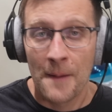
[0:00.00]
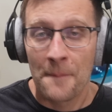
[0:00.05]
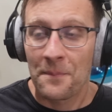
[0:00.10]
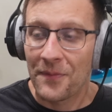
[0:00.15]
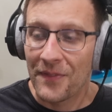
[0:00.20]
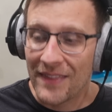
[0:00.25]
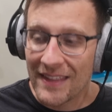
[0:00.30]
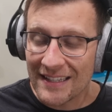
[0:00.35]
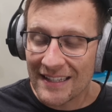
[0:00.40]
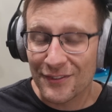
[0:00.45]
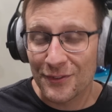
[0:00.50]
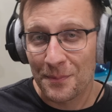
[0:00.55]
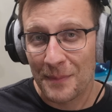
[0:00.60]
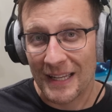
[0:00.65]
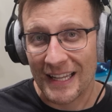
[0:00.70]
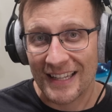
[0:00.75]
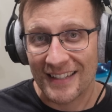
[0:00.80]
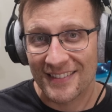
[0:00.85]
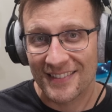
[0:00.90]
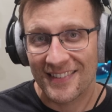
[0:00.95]
This
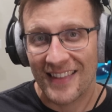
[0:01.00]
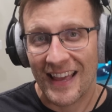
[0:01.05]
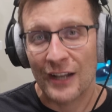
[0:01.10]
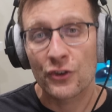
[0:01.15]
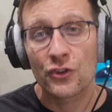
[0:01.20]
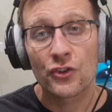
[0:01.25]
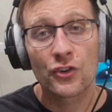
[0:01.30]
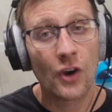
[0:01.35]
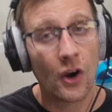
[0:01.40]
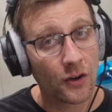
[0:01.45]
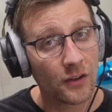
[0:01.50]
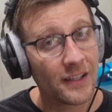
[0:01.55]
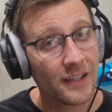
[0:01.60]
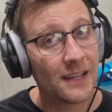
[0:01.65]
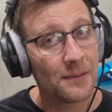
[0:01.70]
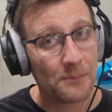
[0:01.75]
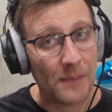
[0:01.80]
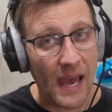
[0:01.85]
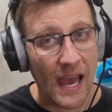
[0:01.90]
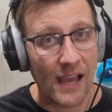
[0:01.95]
means that Charlie
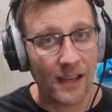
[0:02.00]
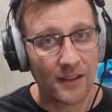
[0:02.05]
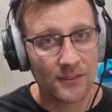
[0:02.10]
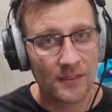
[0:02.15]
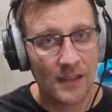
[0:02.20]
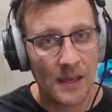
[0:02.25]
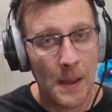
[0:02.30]
and Max